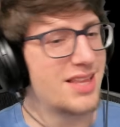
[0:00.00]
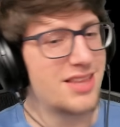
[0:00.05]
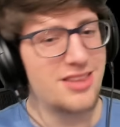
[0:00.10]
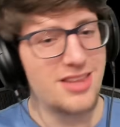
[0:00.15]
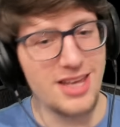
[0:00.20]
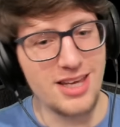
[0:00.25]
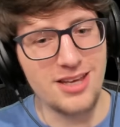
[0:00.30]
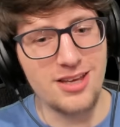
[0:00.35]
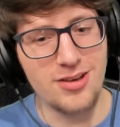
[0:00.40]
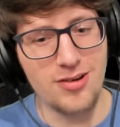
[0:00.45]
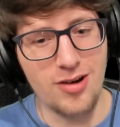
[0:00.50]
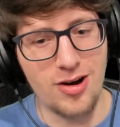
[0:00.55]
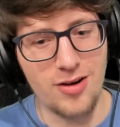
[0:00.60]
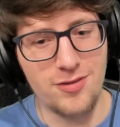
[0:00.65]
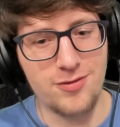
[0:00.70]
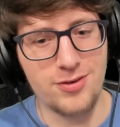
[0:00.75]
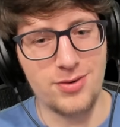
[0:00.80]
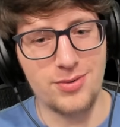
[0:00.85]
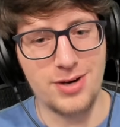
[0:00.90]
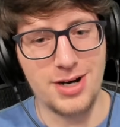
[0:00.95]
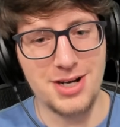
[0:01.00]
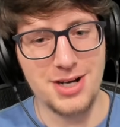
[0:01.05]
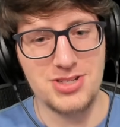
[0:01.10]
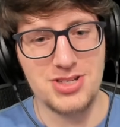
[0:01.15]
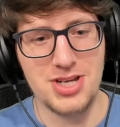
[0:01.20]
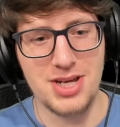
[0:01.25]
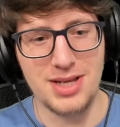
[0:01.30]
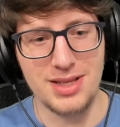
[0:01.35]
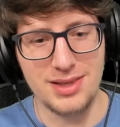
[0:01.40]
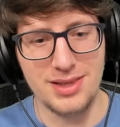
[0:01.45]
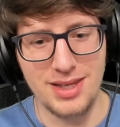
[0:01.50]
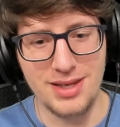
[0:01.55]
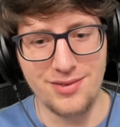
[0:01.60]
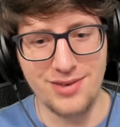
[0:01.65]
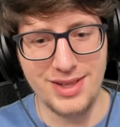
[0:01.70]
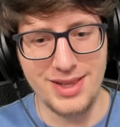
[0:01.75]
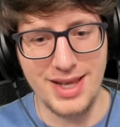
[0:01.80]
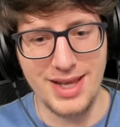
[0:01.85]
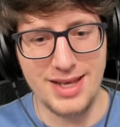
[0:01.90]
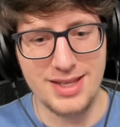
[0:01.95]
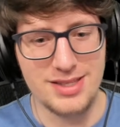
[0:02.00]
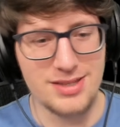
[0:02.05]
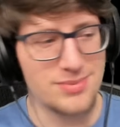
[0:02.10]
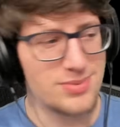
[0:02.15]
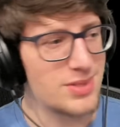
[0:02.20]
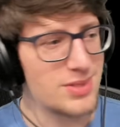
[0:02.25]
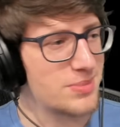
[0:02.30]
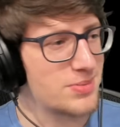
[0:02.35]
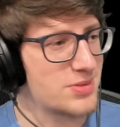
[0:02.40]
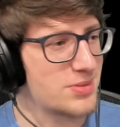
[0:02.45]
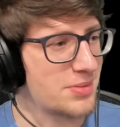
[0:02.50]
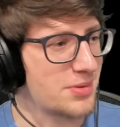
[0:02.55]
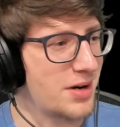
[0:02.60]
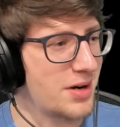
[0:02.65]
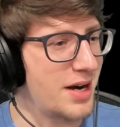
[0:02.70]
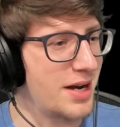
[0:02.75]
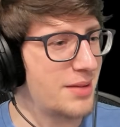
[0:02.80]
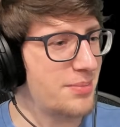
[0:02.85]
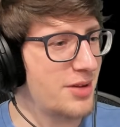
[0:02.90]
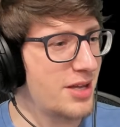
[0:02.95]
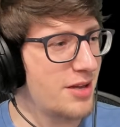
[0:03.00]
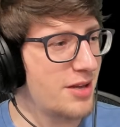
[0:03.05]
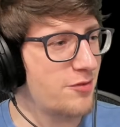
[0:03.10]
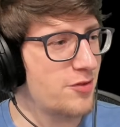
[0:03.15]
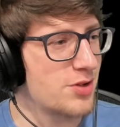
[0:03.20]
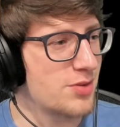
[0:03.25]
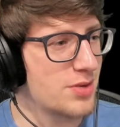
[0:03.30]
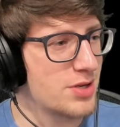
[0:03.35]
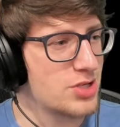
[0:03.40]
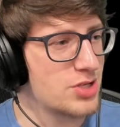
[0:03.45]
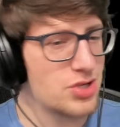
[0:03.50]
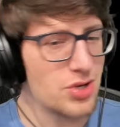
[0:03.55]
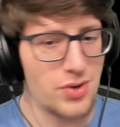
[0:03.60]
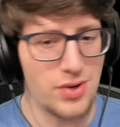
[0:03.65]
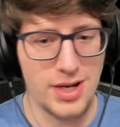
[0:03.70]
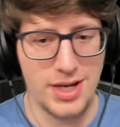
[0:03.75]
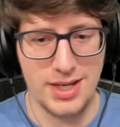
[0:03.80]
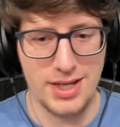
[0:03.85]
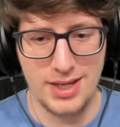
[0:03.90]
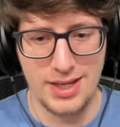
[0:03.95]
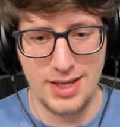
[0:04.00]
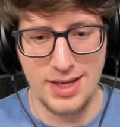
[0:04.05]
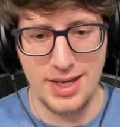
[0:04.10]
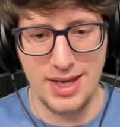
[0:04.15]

Thank you all for watching. Leave a like and subscribe if you enjoyed.